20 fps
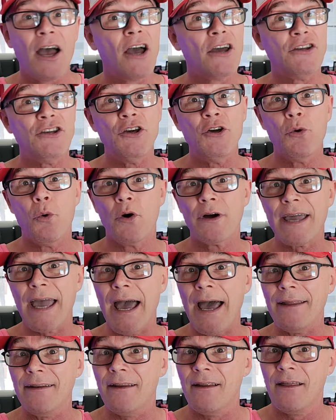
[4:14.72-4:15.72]
you will
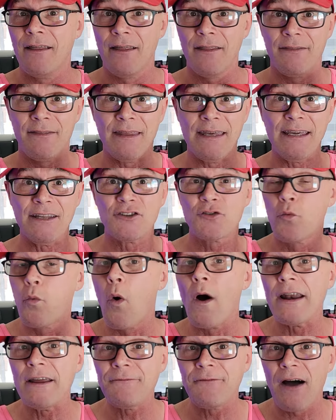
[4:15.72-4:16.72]
get the
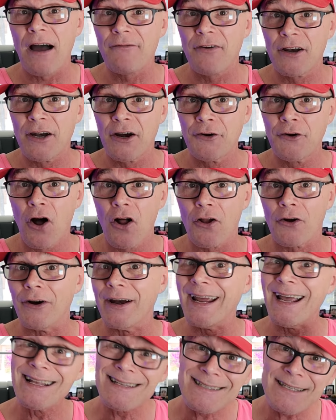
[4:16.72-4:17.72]

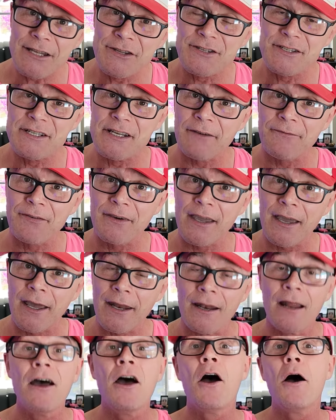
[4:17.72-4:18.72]
$2,500 instant
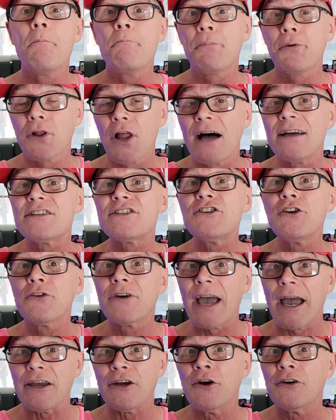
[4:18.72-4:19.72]
certificate, plus you'll
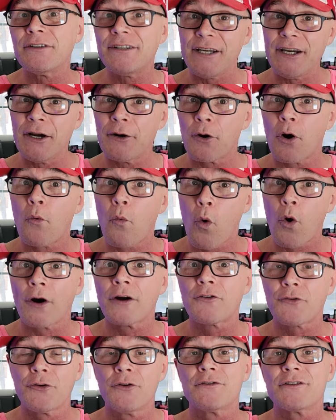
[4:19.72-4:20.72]
get your tier
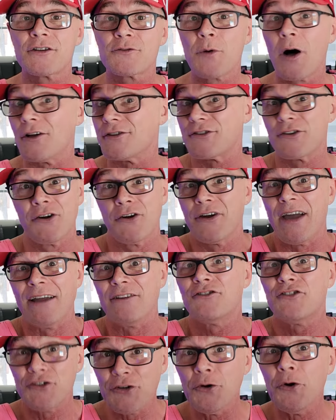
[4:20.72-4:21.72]
award cruise as well. So you'll
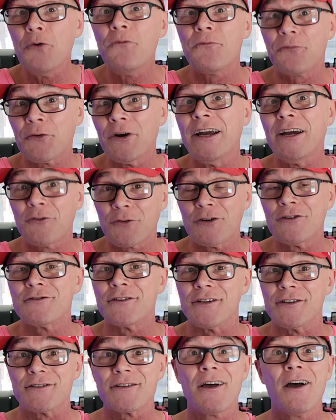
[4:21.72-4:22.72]
get two free
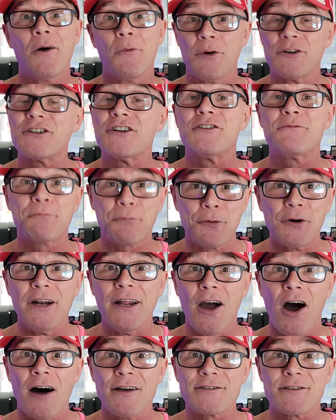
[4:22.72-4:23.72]
cruises, which is
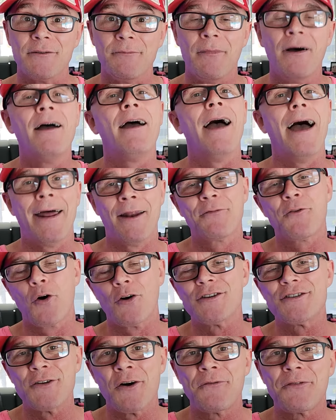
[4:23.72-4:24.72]
pretty awesome. And of
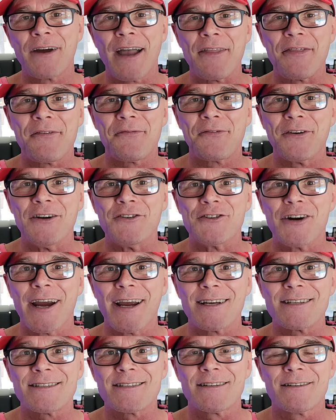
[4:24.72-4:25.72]
course, don't forget the free
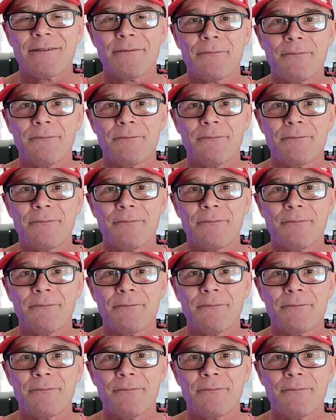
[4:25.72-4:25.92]
drinks.